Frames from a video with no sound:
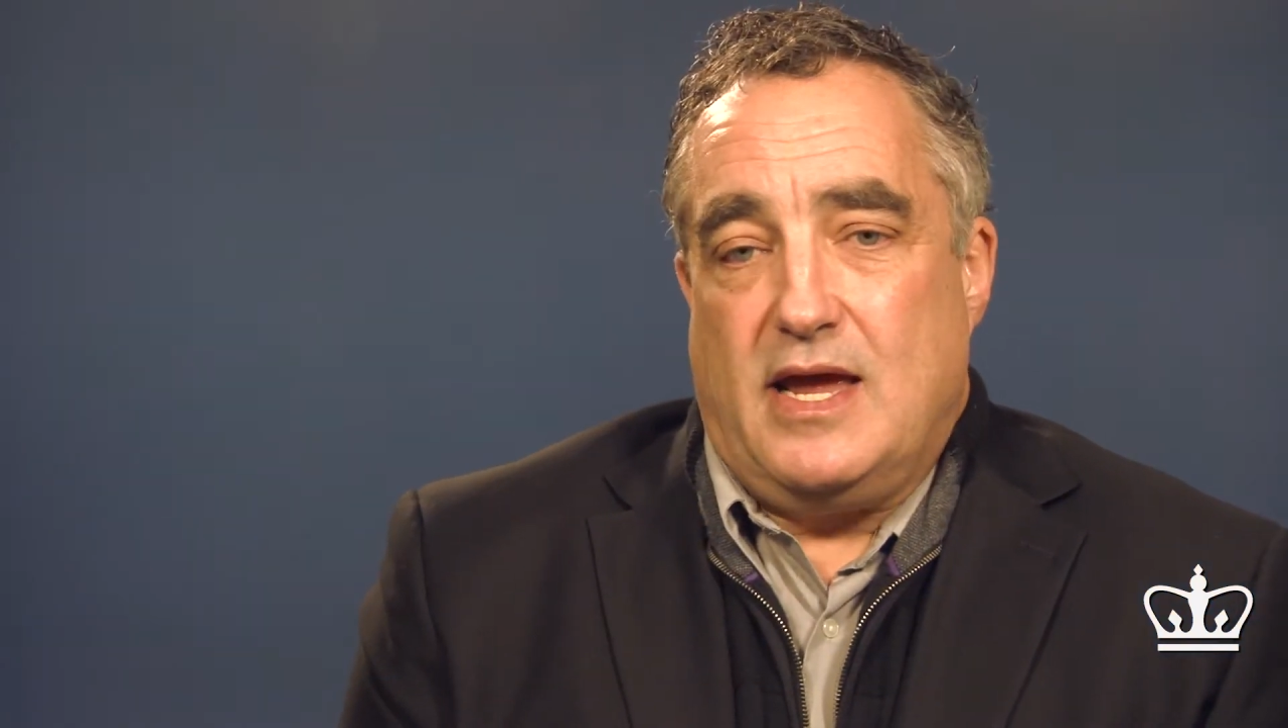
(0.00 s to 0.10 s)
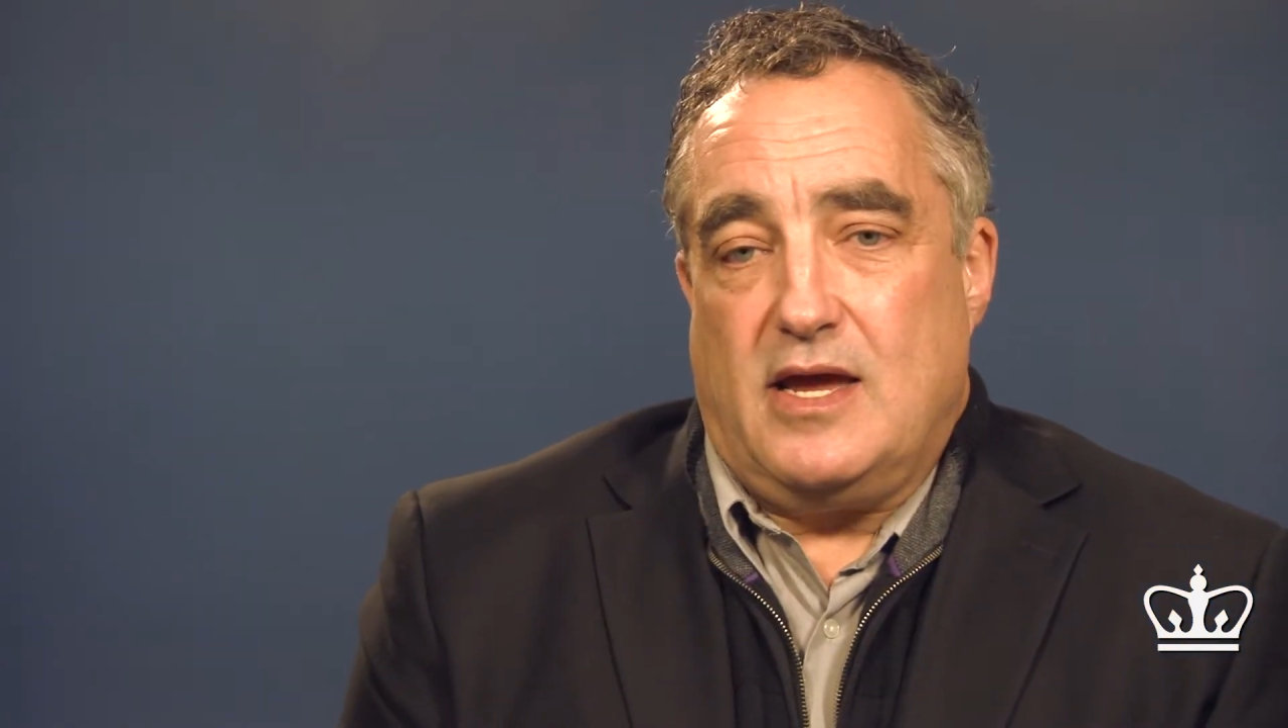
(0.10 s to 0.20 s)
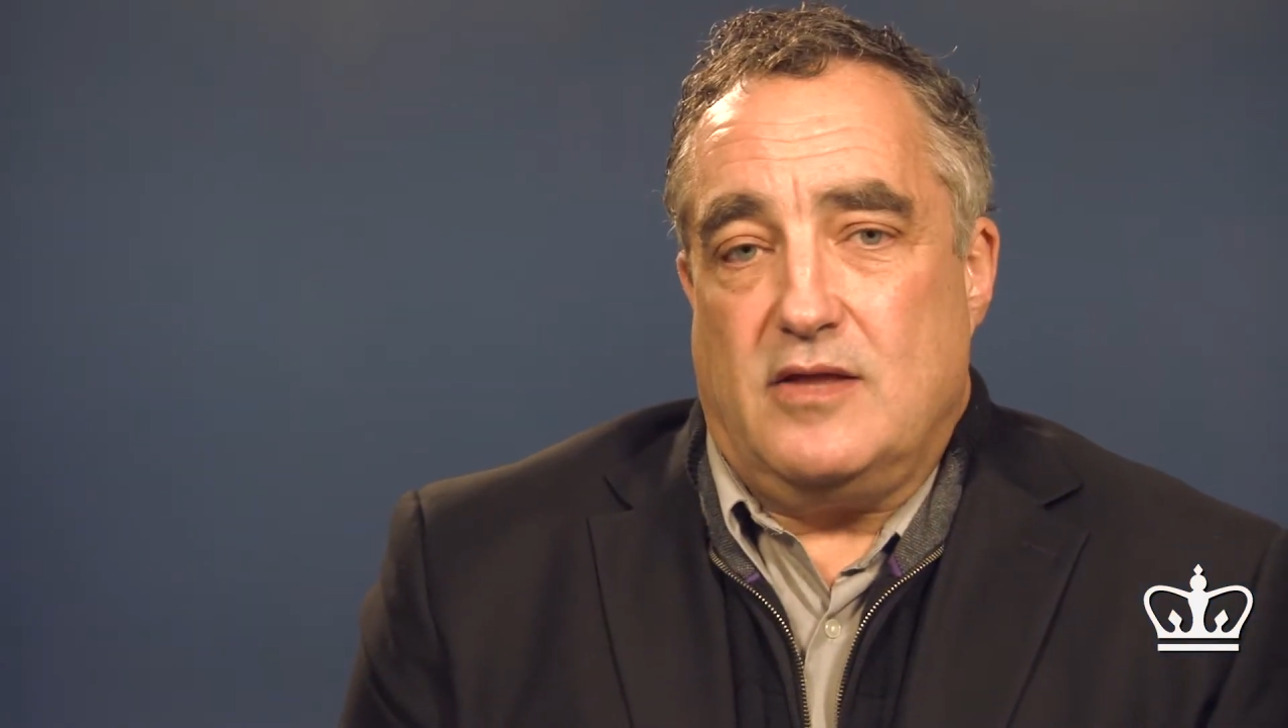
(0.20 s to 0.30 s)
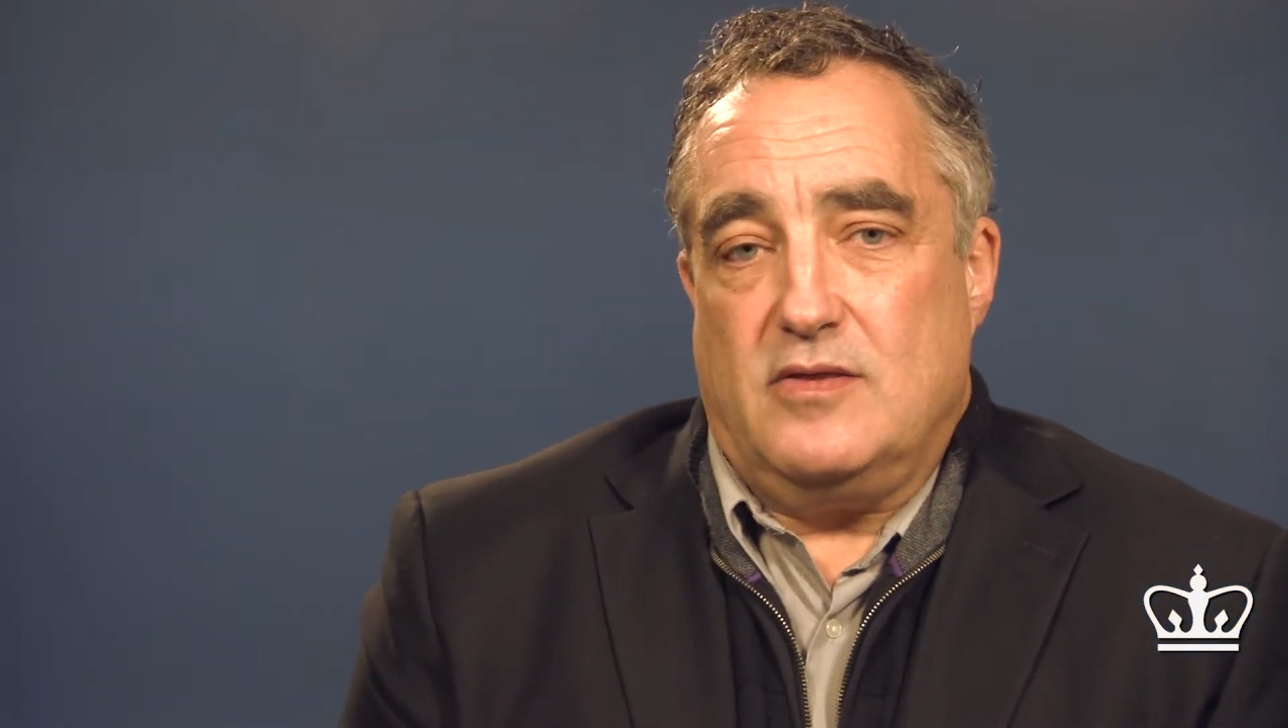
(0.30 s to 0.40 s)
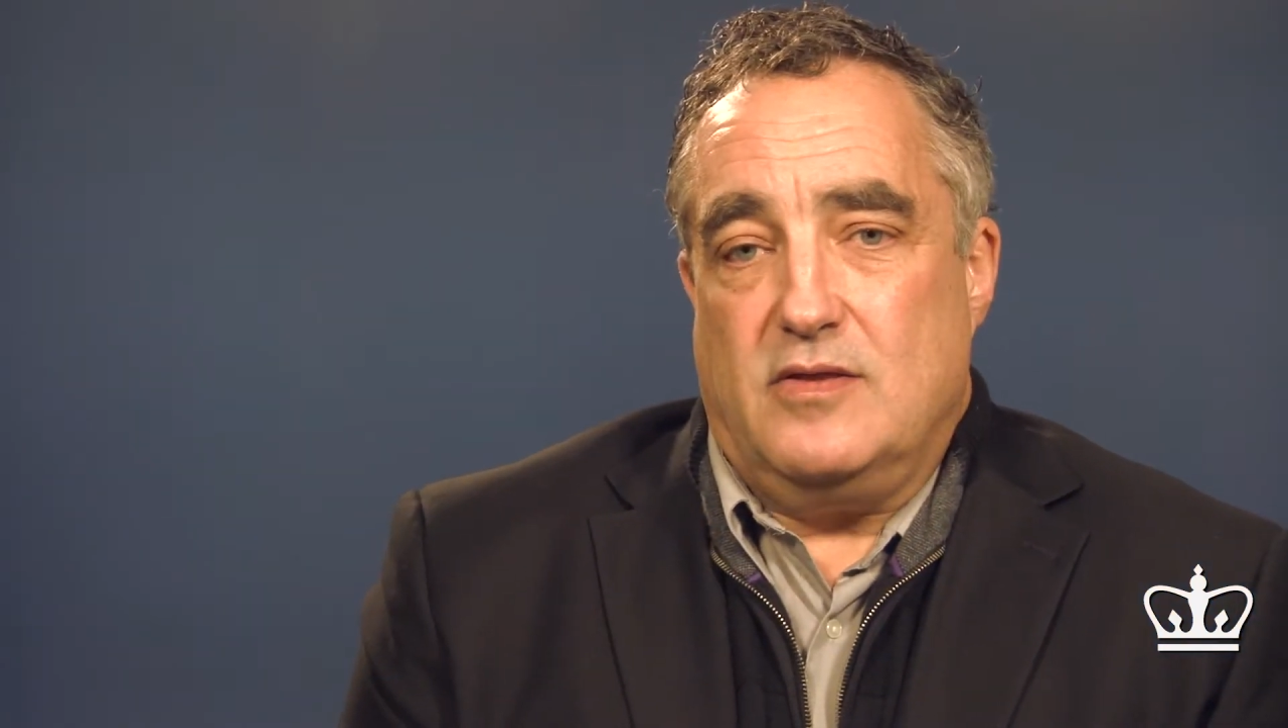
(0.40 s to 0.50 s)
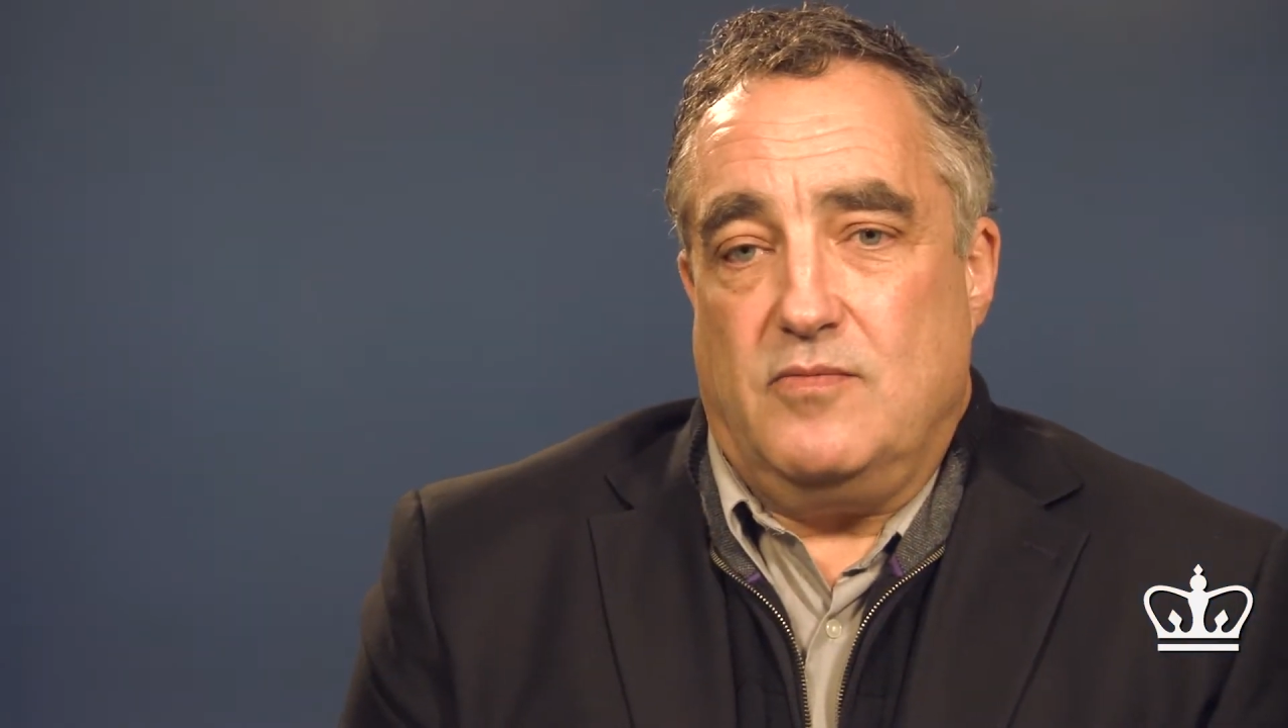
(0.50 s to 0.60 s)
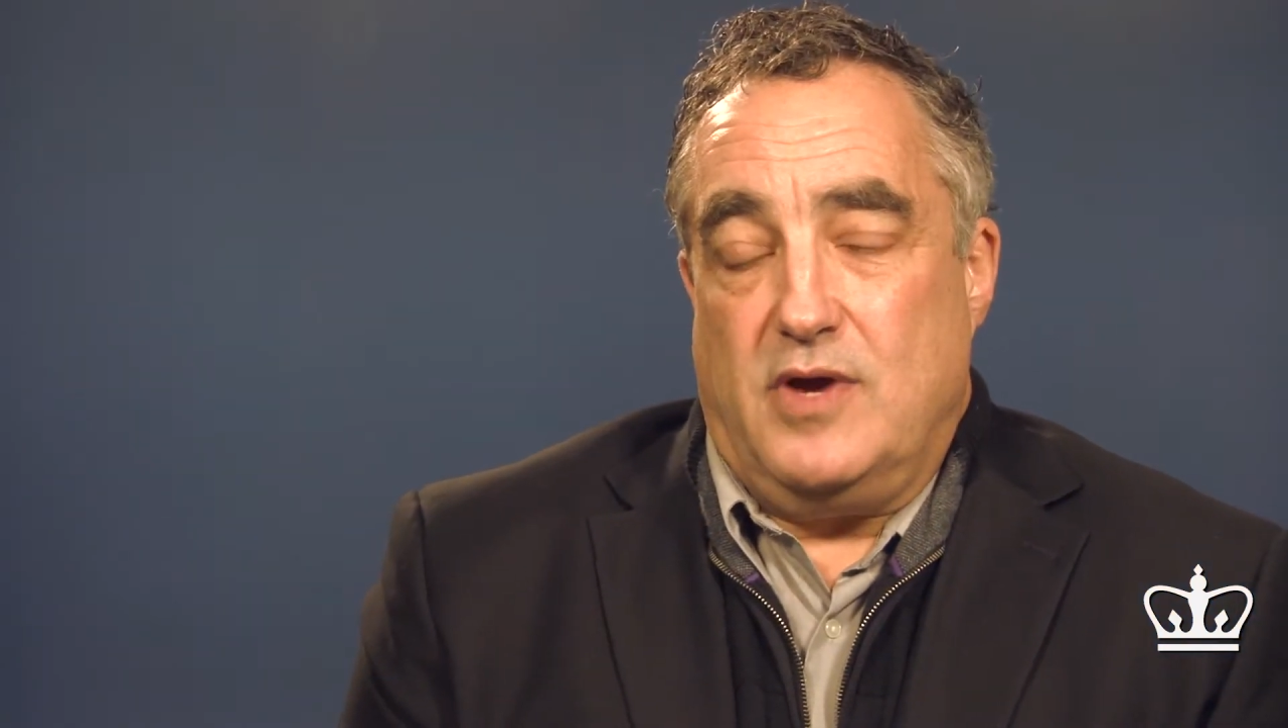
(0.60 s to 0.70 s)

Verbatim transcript: And the